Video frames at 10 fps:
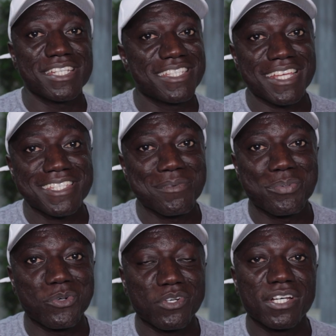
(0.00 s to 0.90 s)
It's that
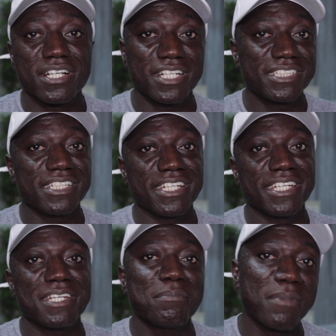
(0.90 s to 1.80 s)
simple. Click the
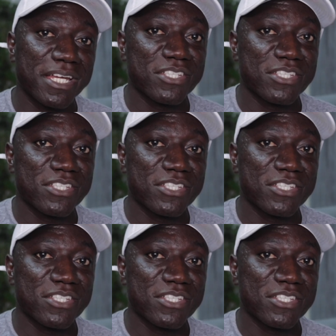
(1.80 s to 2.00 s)
link in my